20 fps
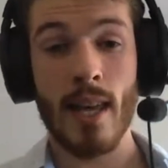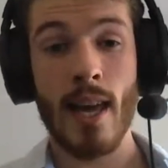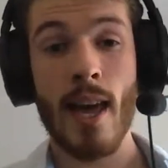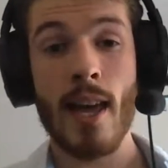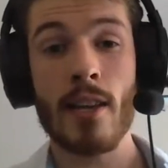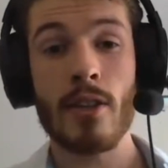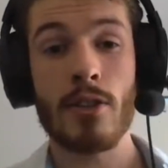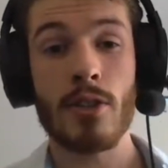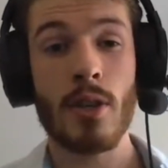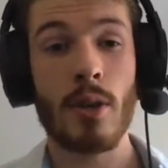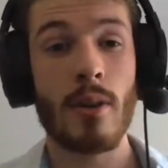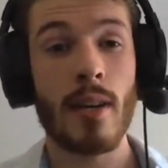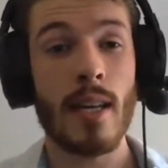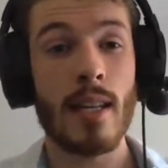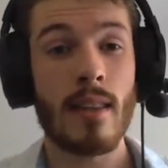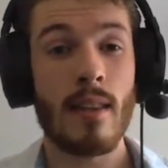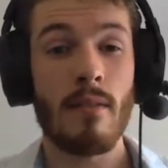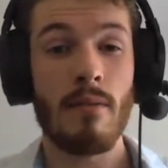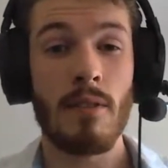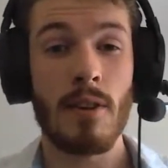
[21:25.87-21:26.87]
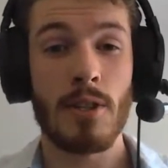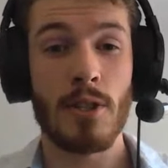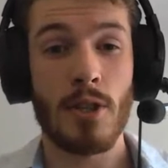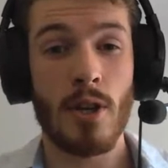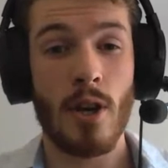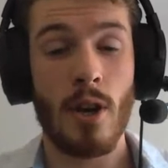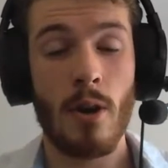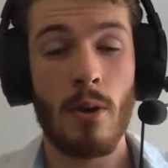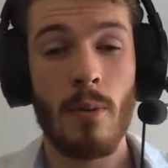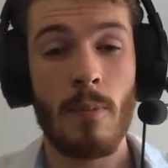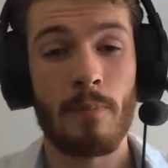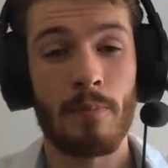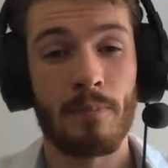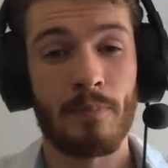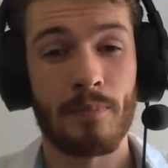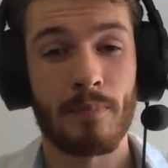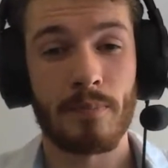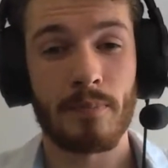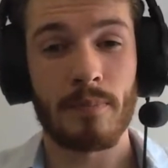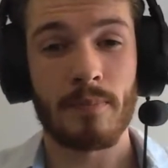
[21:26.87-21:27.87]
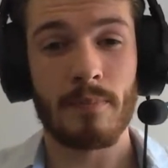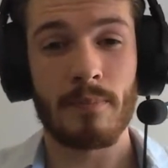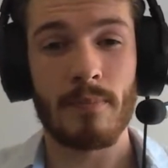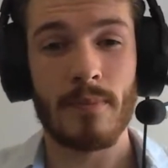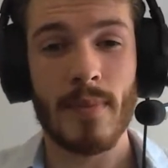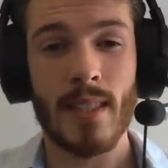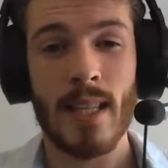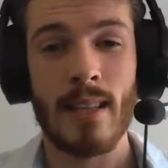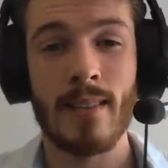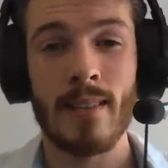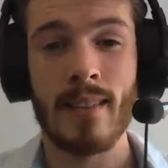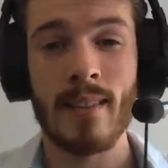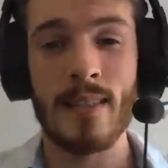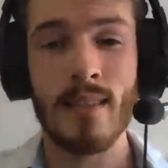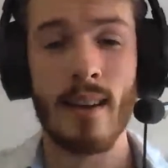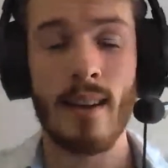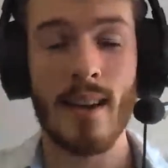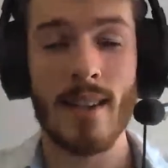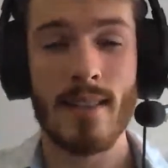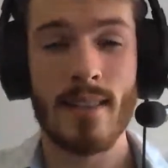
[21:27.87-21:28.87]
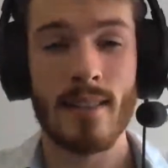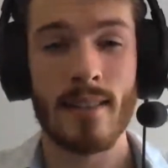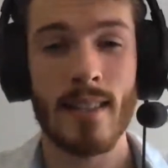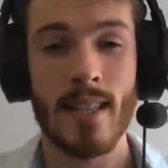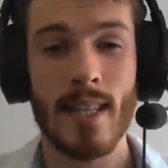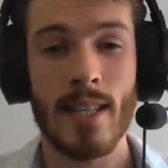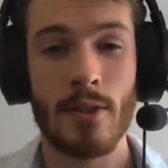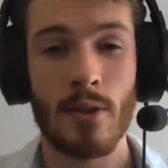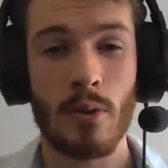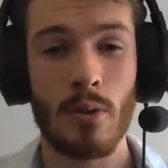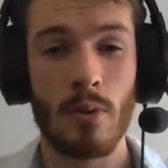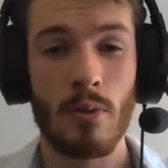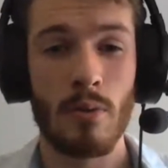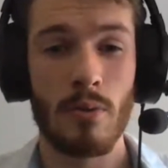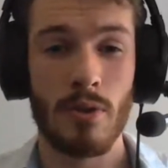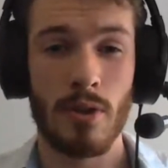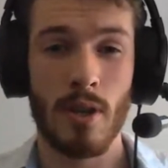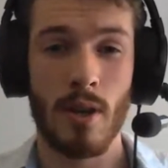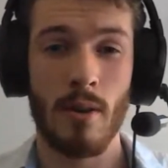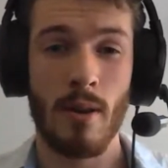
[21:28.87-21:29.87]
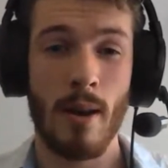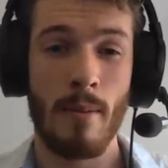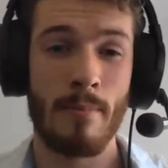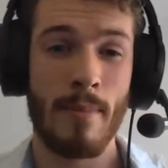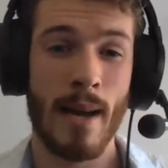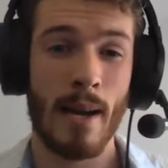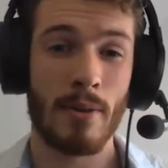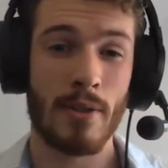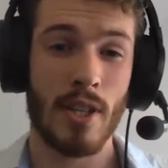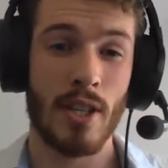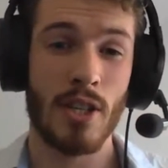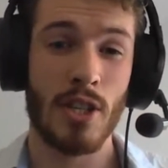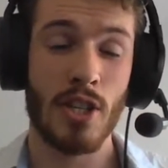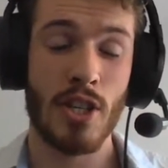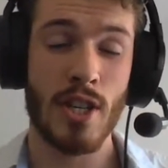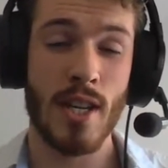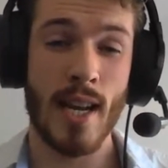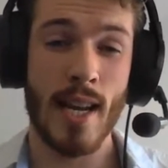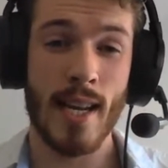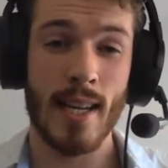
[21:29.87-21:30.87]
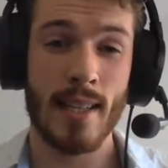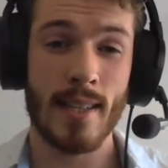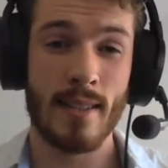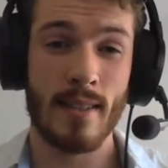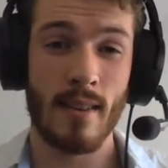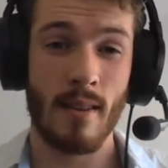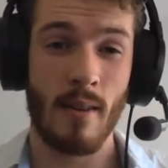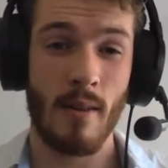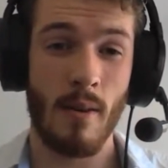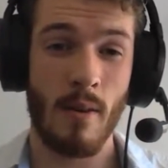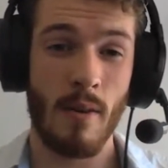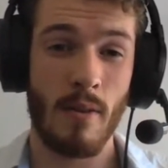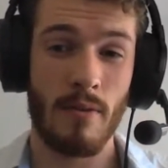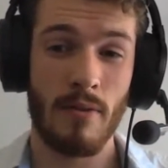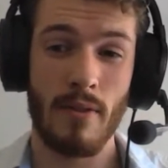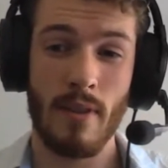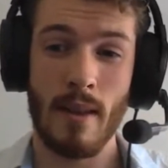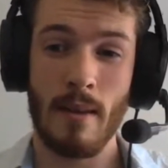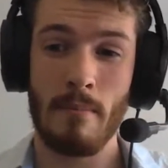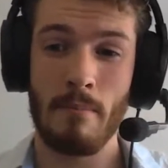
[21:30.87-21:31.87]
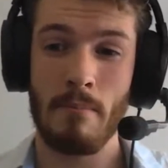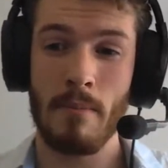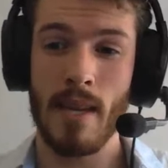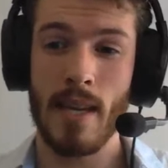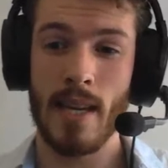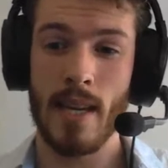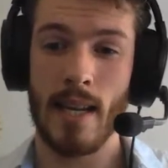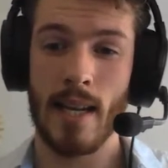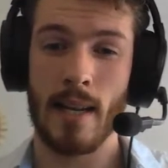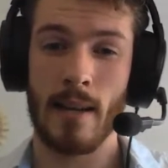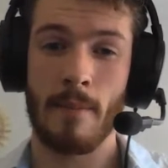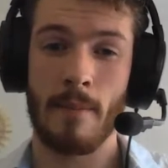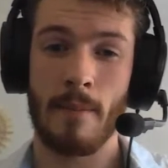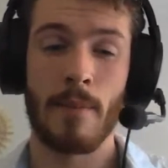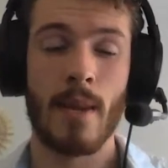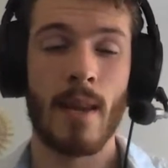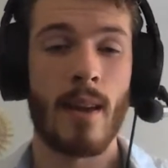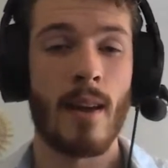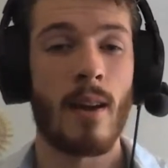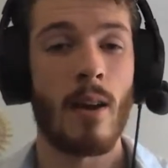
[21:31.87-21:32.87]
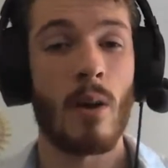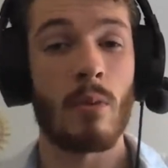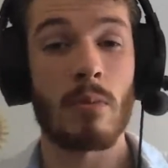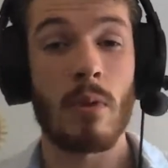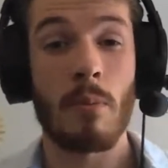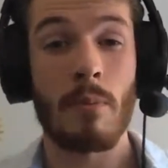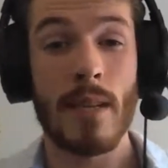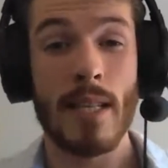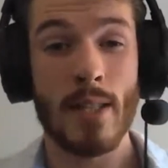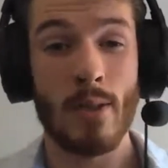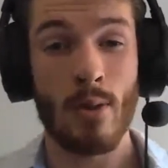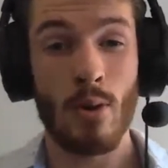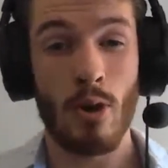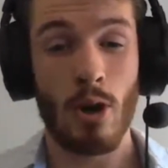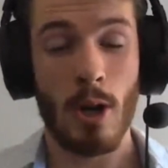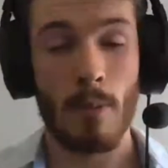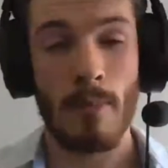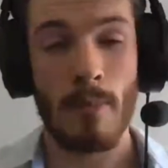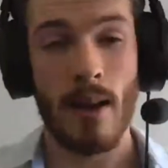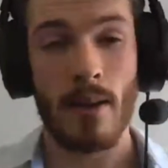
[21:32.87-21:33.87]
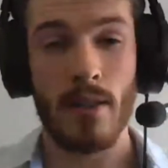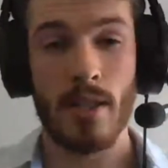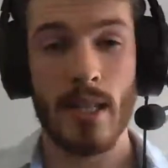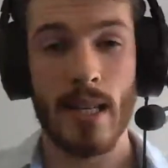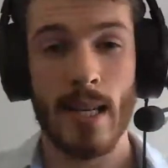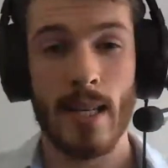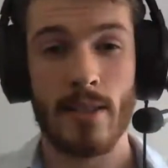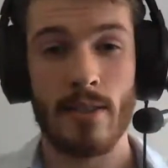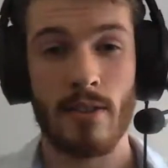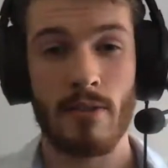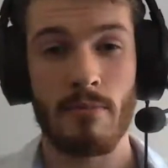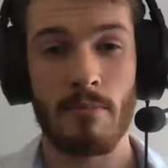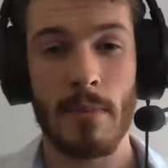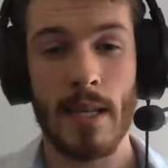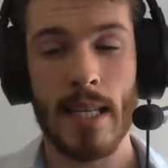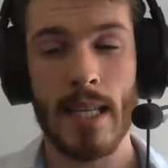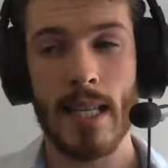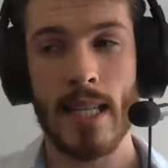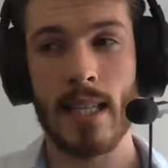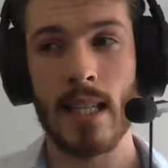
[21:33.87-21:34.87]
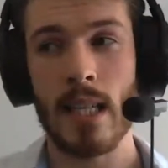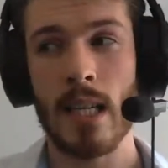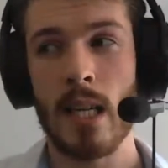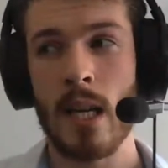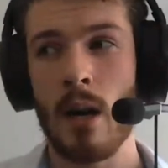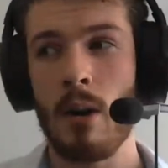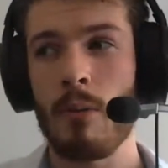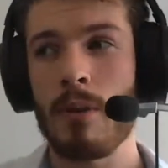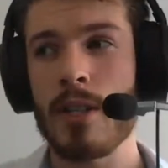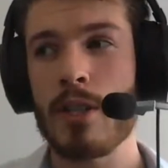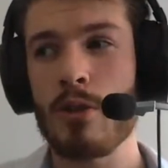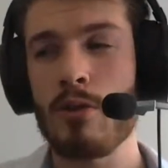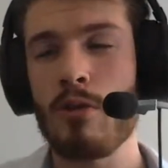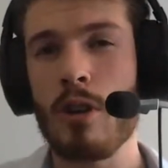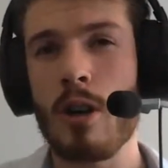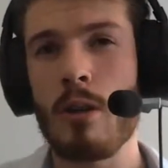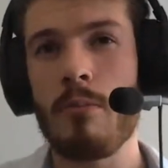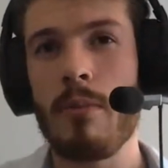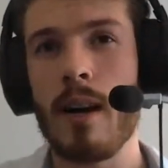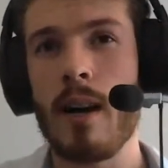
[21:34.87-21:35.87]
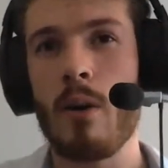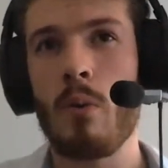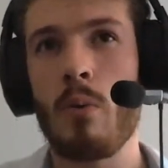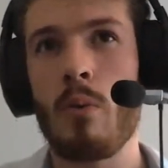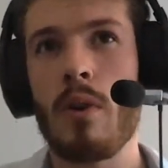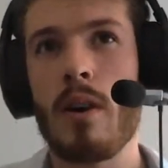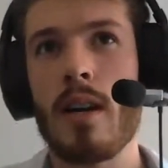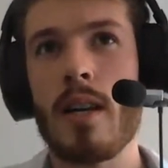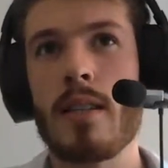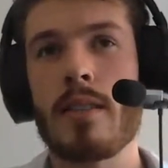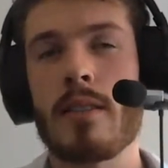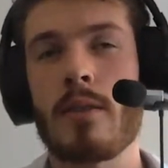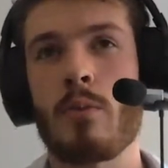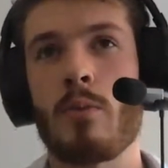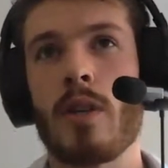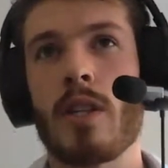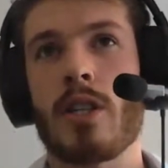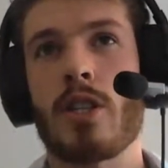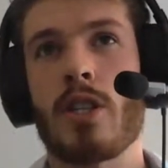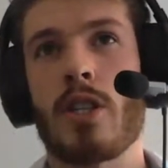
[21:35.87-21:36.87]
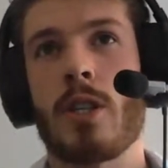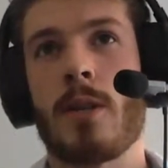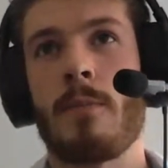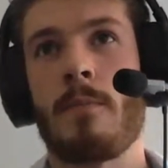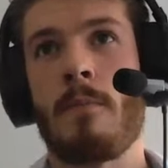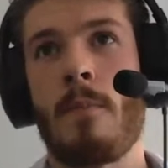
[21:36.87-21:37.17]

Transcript: Okay, so in the video, the title is also about shades of meaning. When we talk about shades of meaning, we talk about words which